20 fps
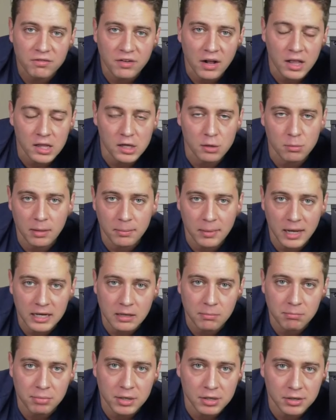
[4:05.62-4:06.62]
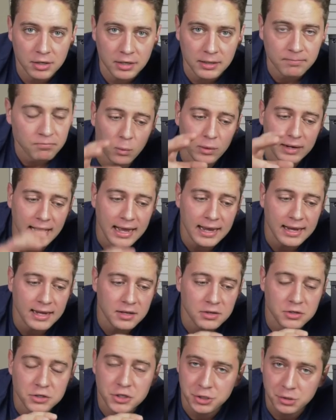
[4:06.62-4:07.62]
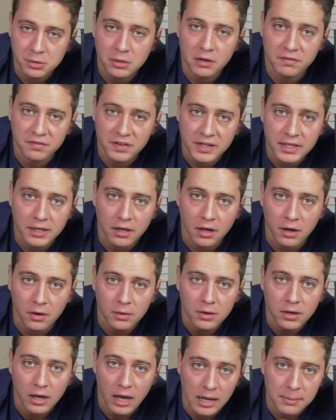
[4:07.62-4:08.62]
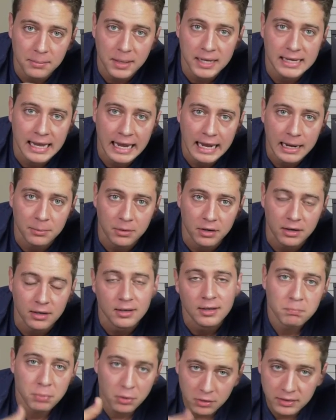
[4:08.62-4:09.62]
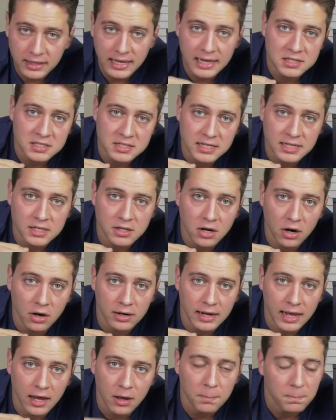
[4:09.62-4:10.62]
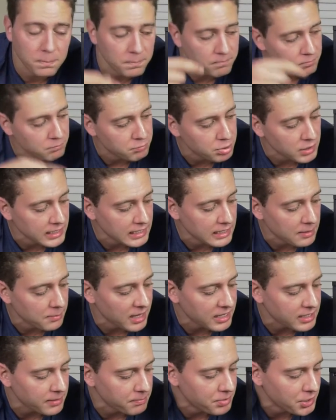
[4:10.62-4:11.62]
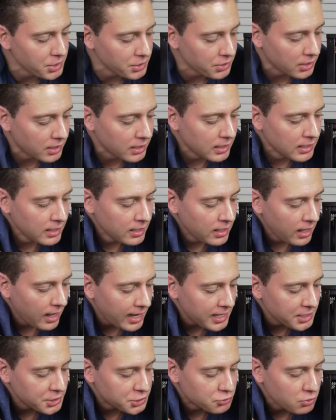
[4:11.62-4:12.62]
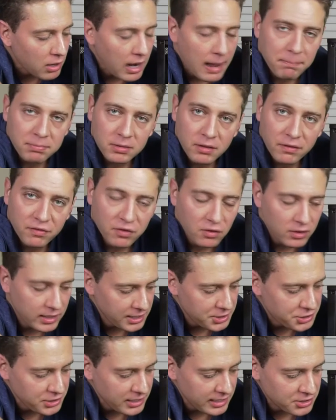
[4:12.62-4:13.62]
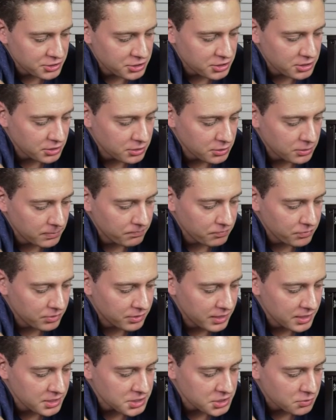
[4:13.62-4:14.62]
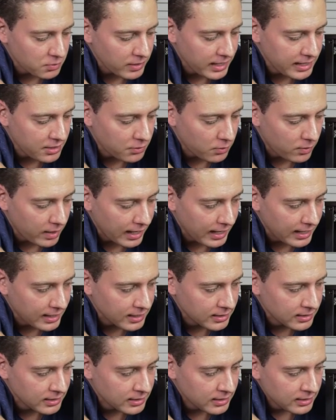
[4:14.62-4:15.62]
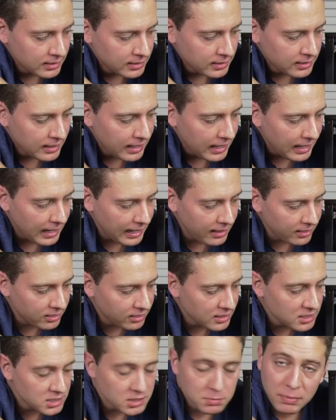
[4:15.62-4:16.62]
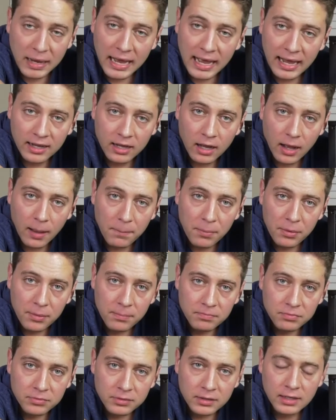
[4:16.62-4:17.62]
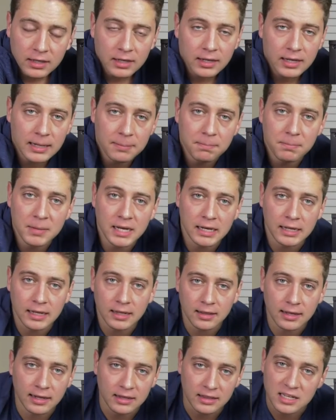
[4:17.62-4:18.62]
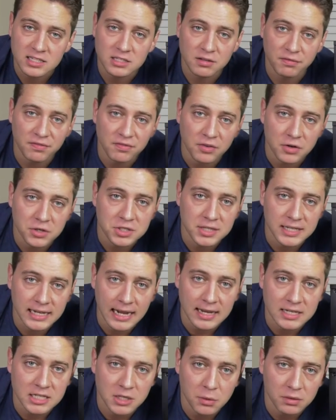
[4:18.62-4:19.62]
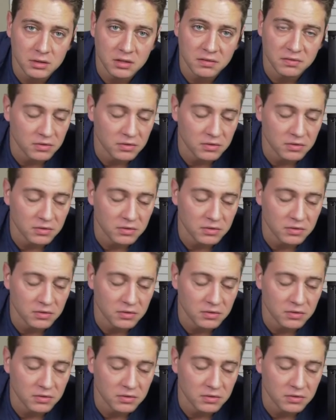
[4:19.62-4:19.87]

volume on my computer. When I shoot a video on my camera, pull the S D card out, plug it into my computer, I drop the footage into this RAID array and this backup immediately. That's the first thing I do with the